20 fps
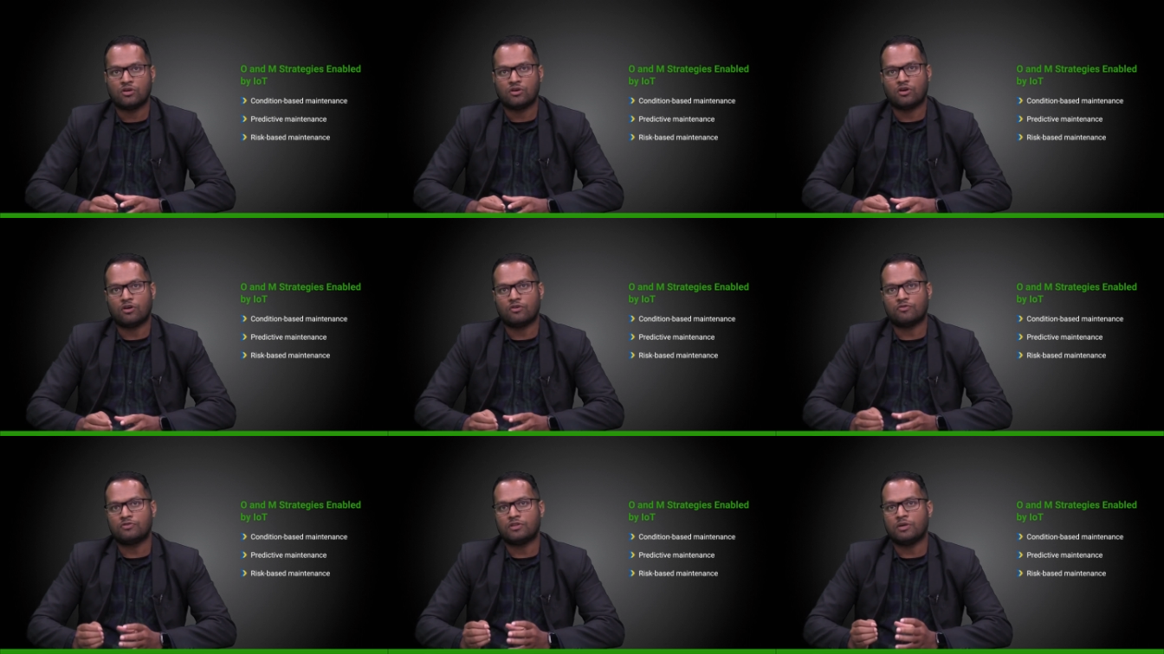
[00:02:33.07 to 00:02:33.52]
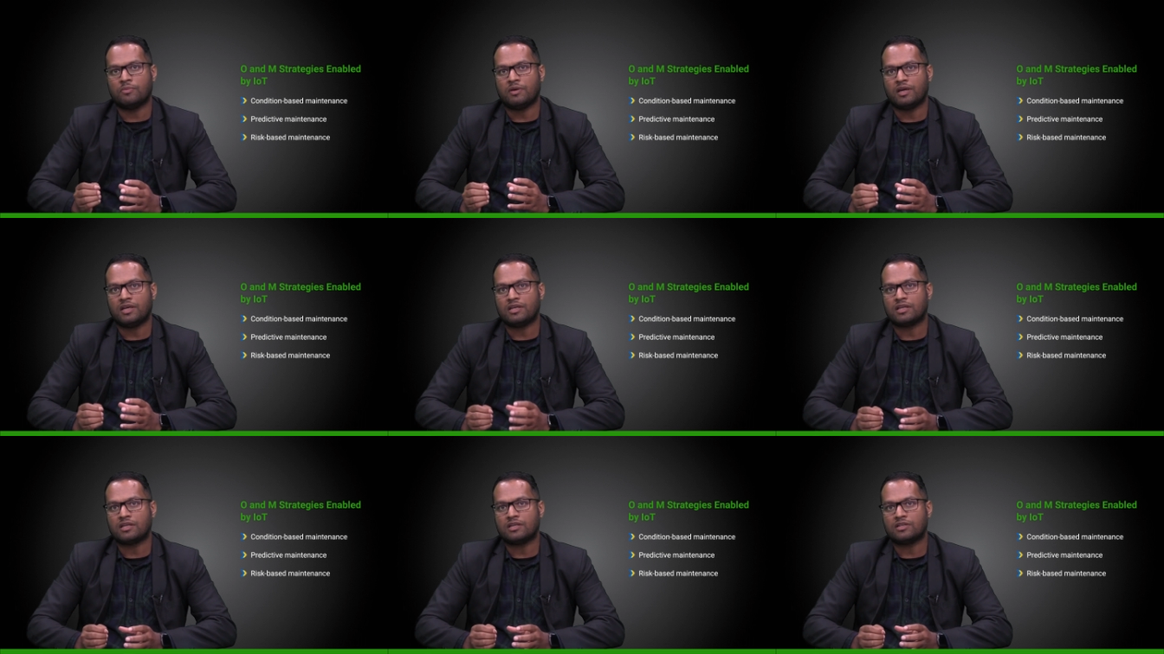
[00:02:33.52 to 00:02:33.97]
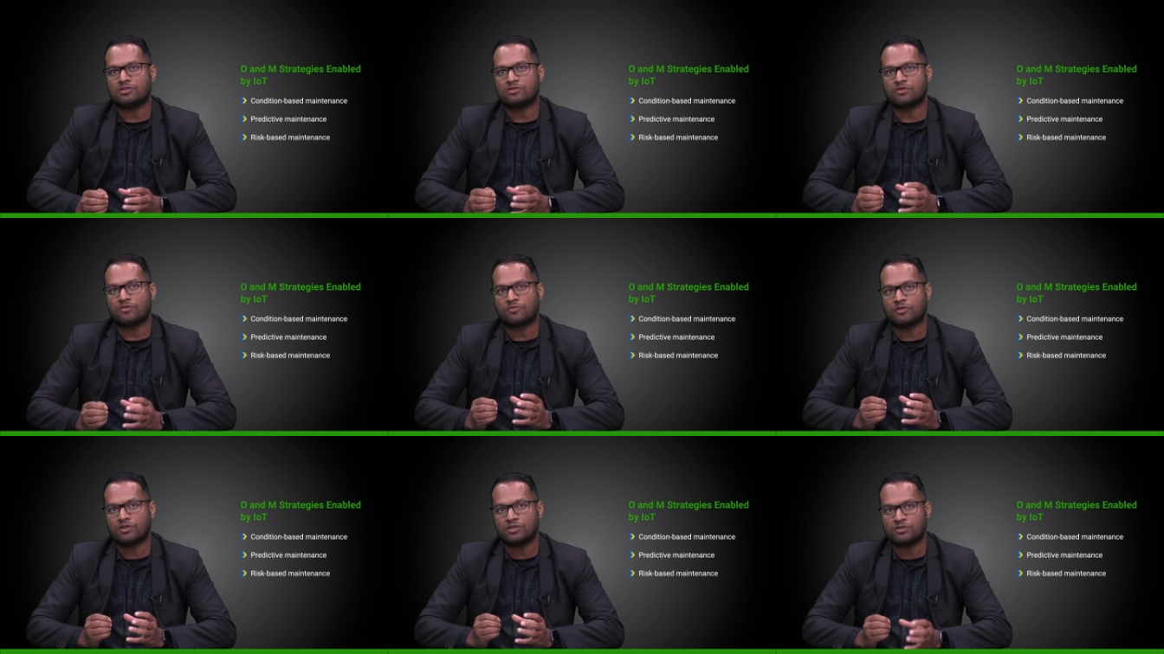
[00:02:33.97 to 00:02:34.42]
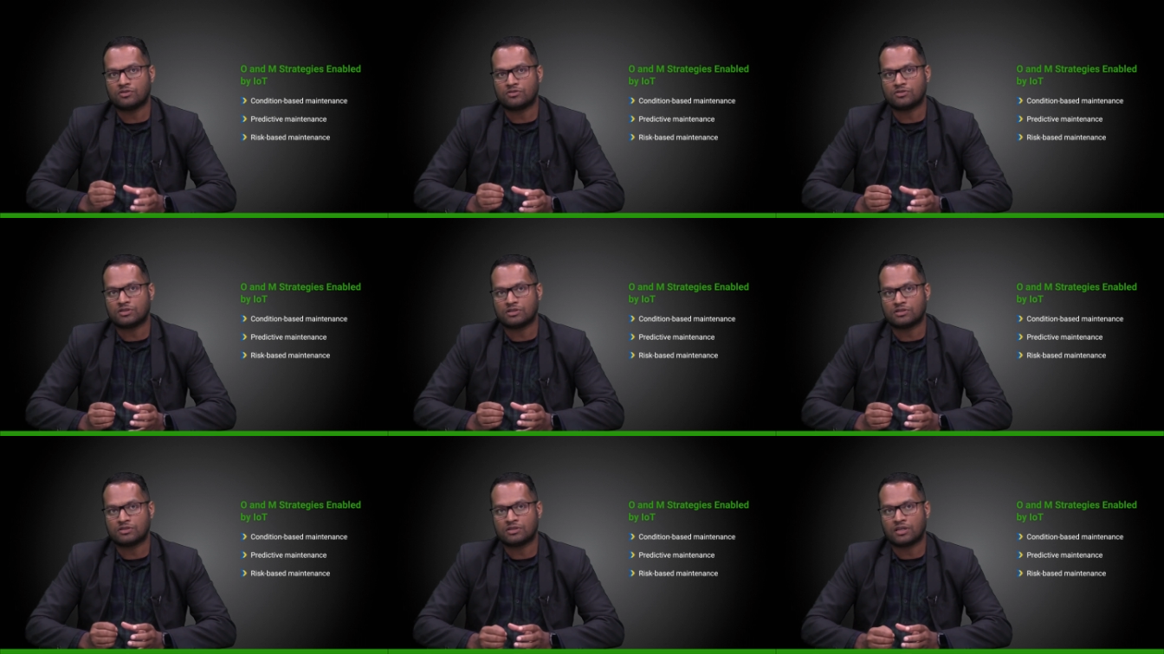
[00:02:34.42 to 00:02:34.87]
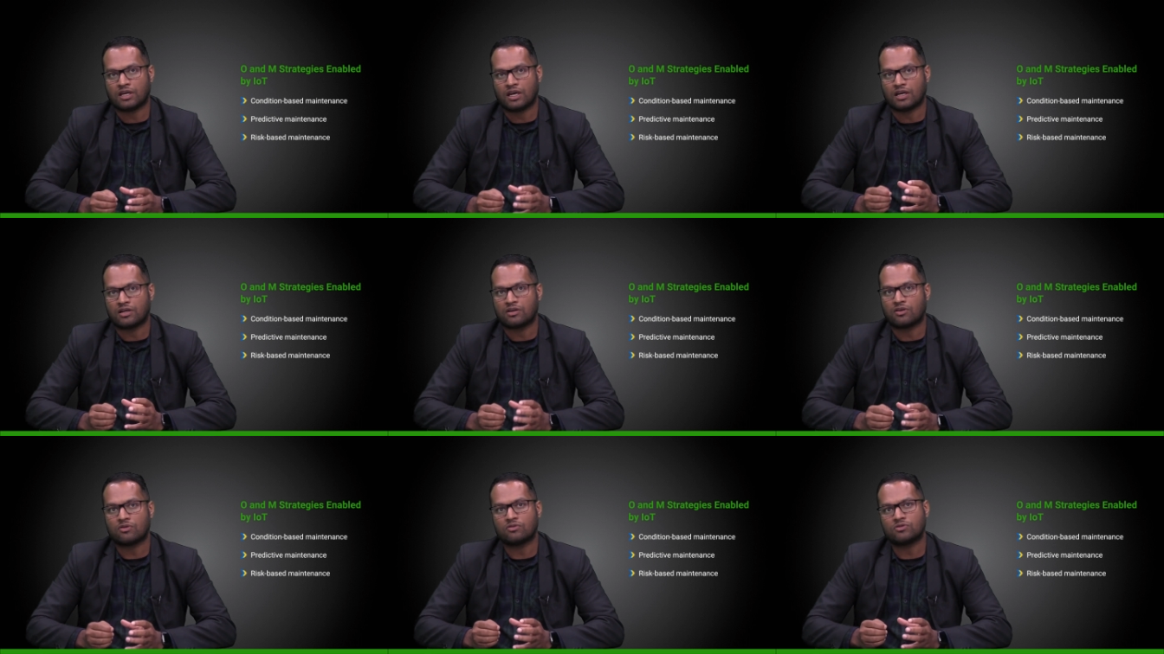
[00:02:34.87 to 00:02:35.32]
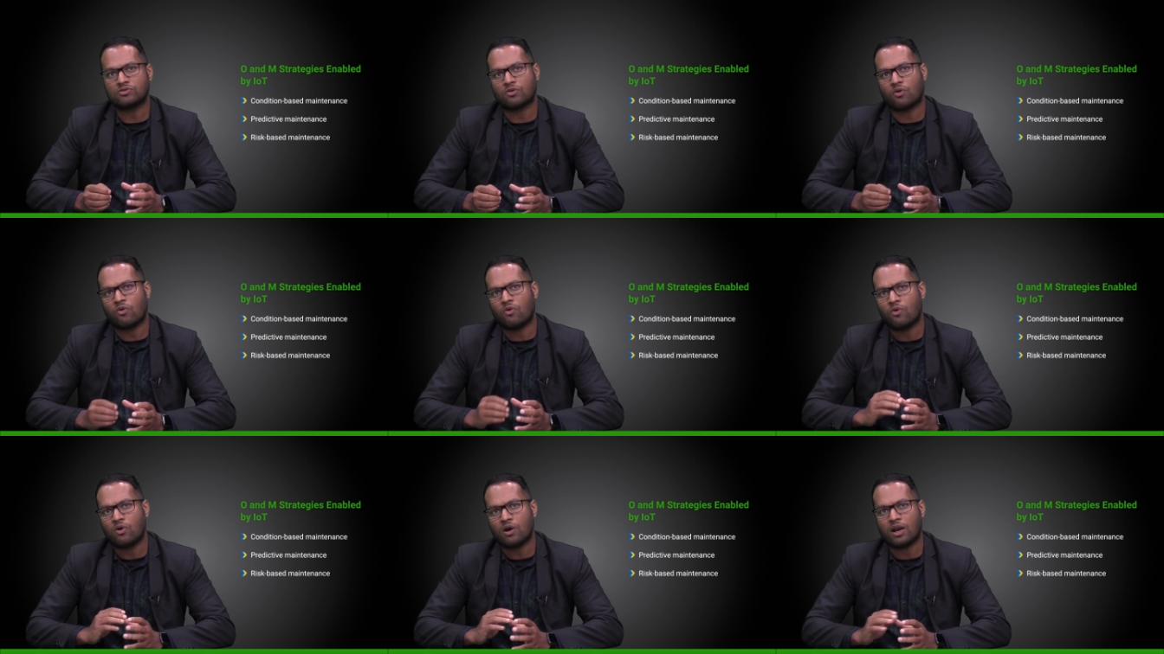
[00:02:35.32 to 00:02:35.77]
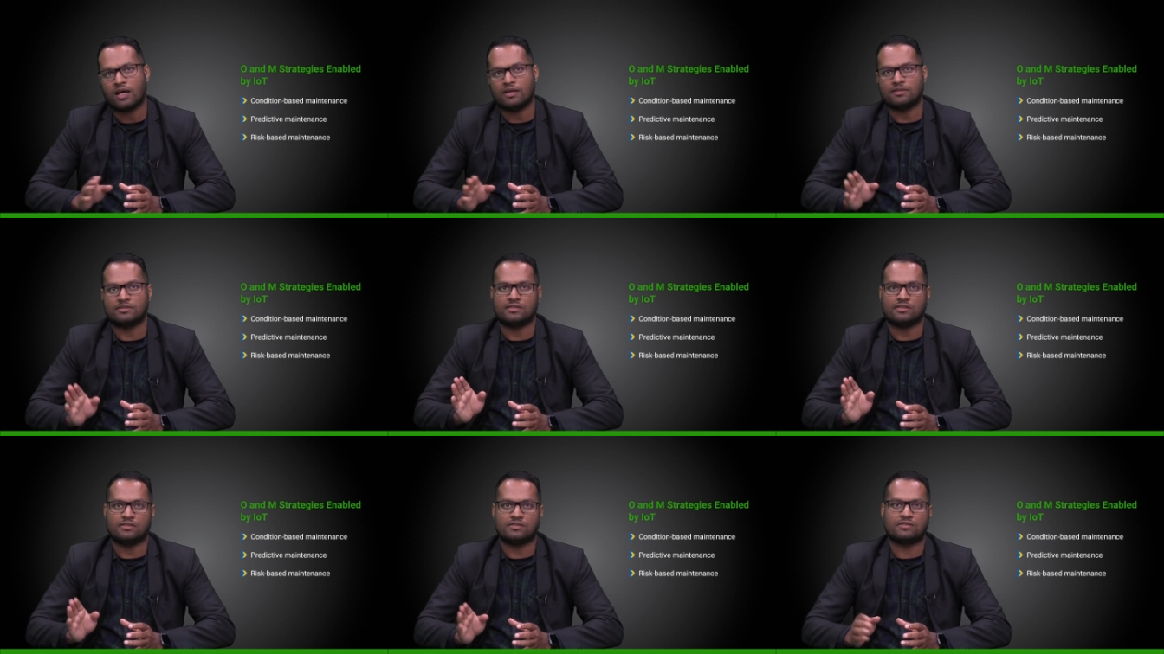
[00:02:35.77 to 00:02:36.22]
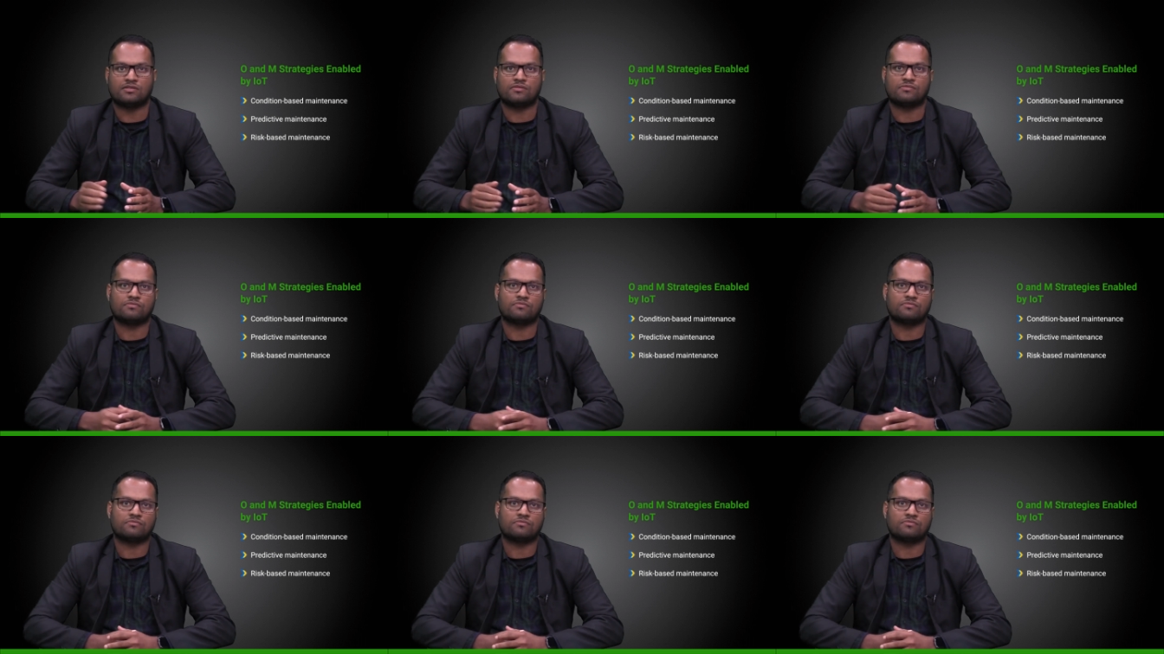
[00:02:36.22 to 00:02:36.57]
of the maintenance of resources across all assets.